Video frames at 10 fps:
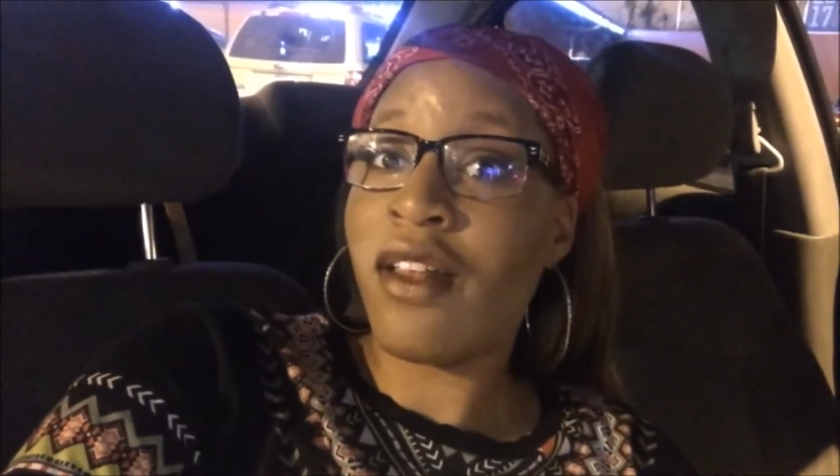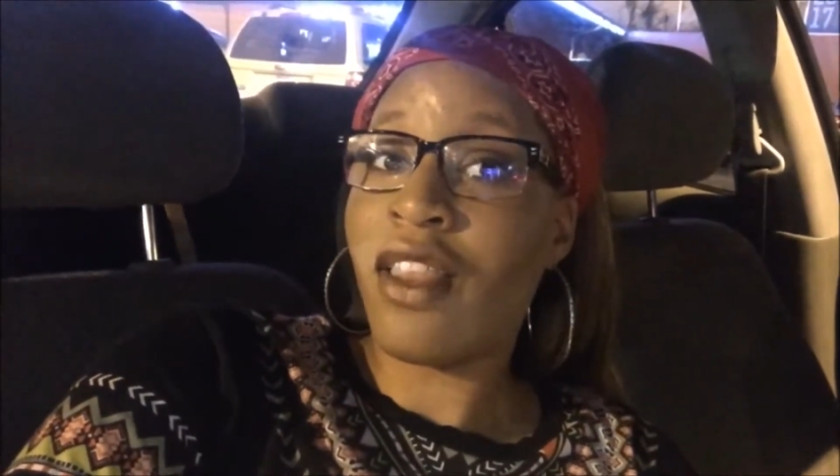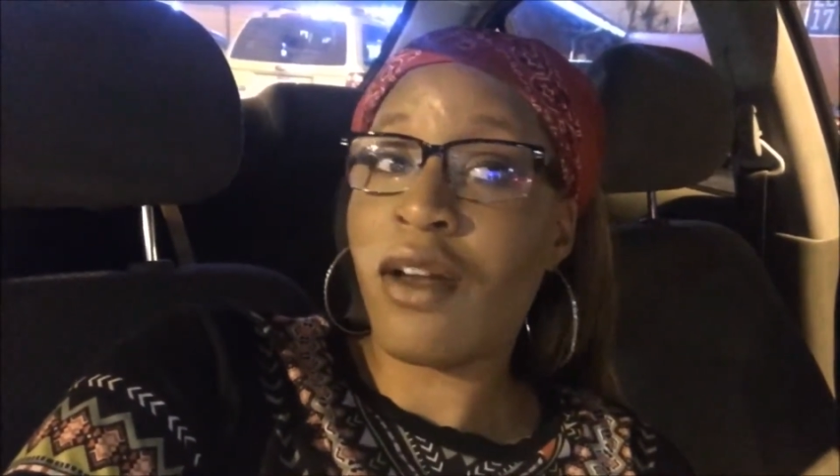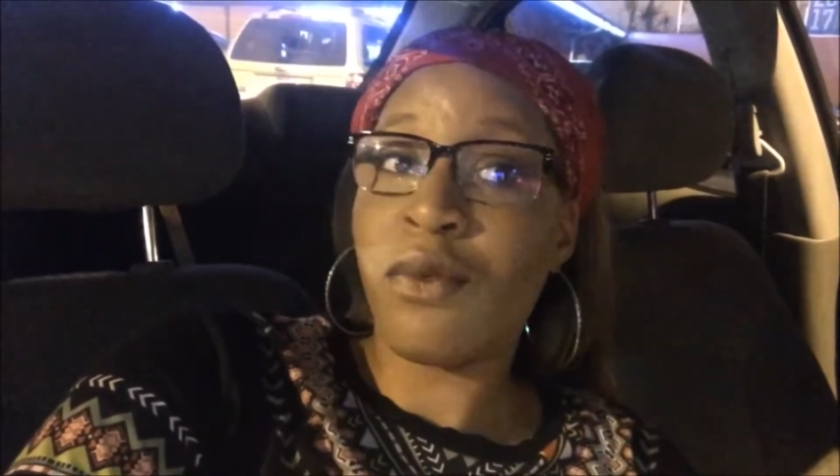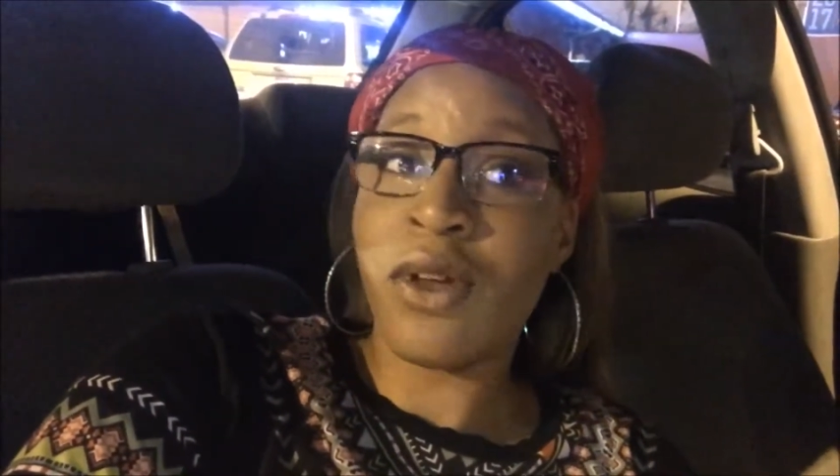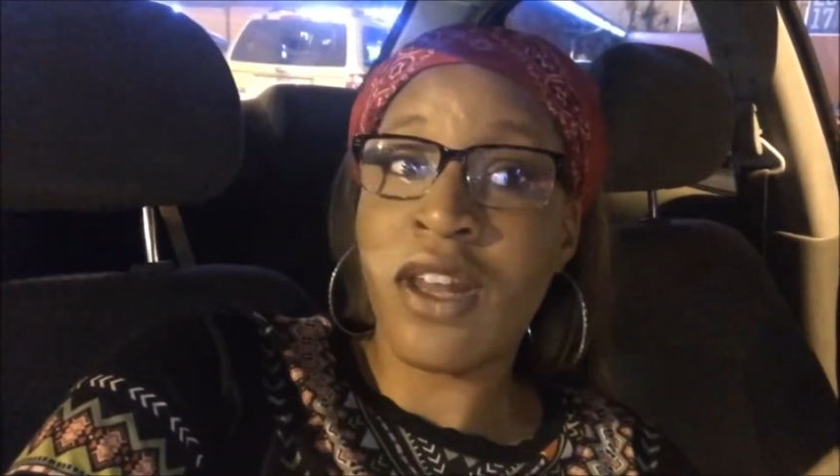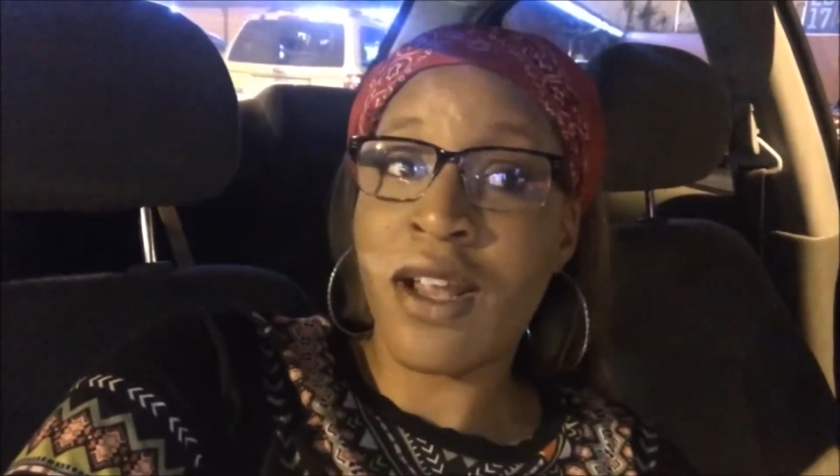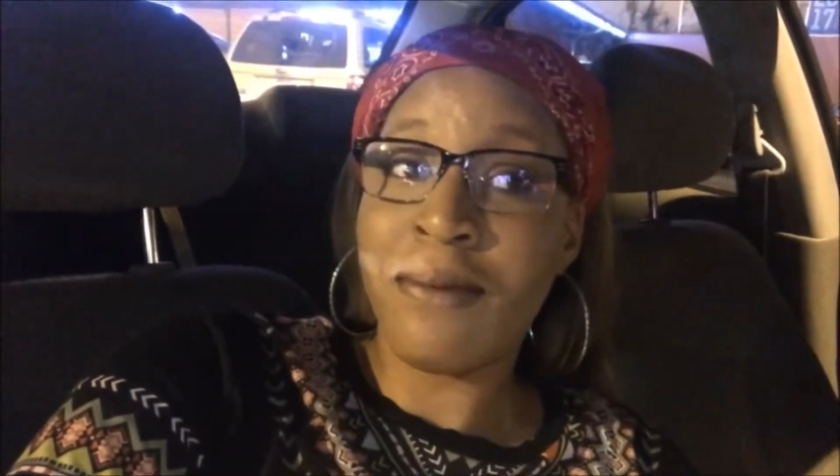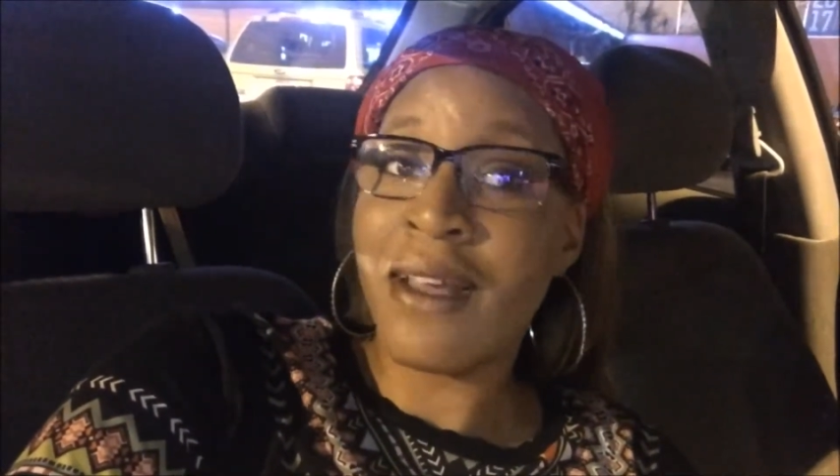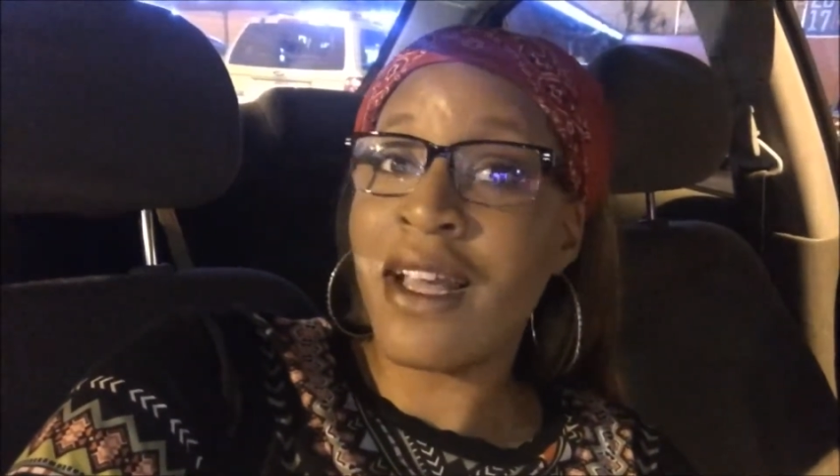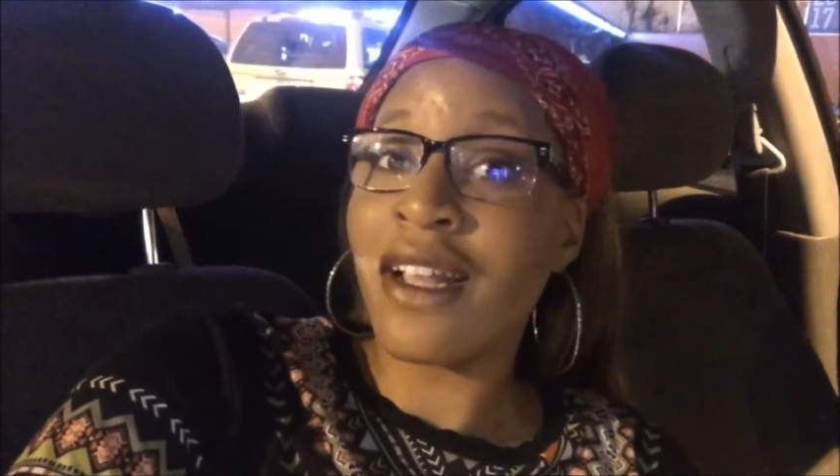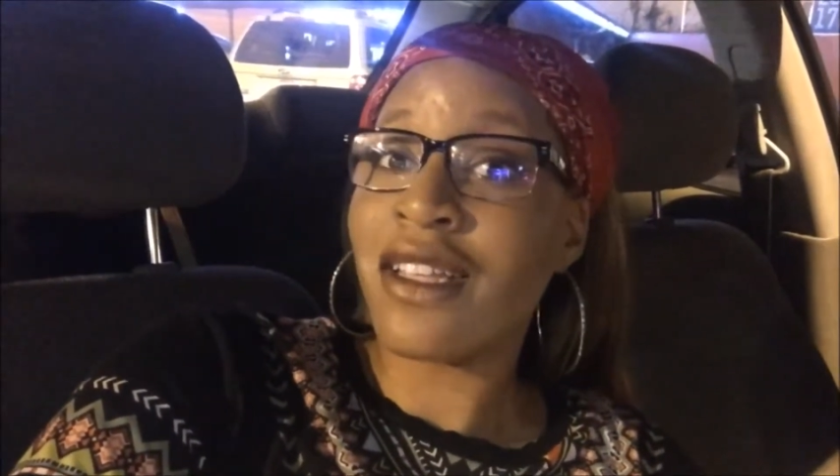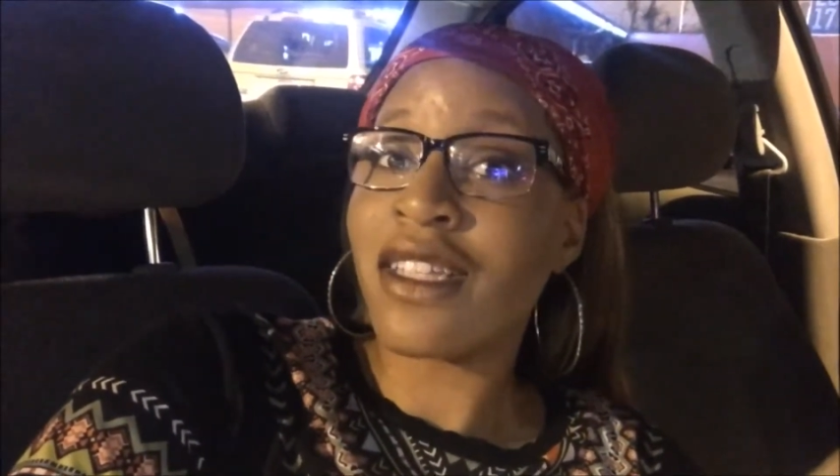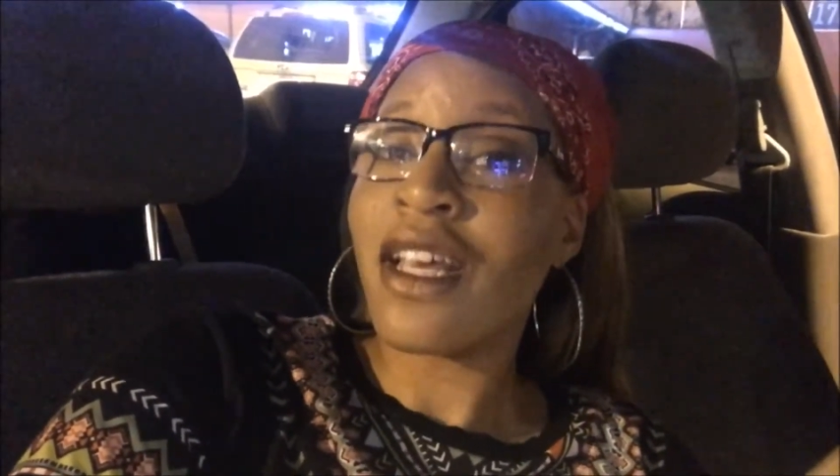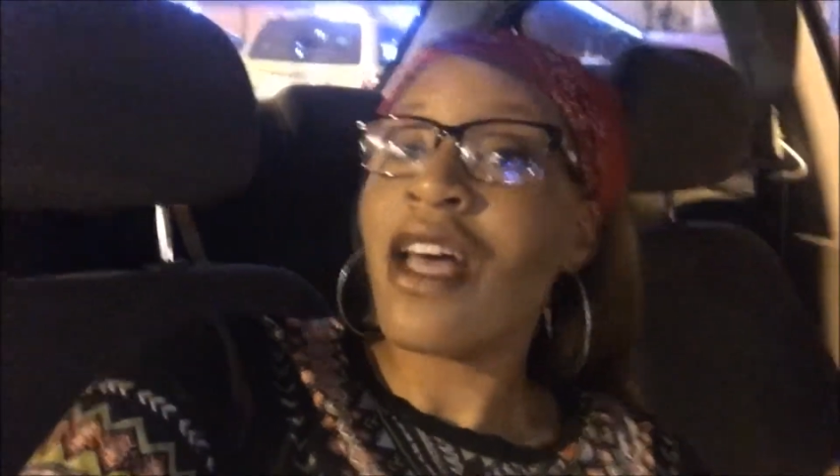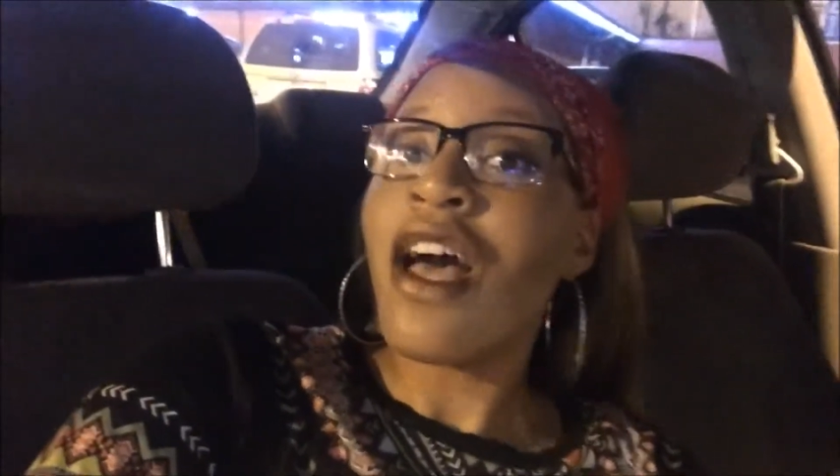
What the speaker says: That's like right. What that means.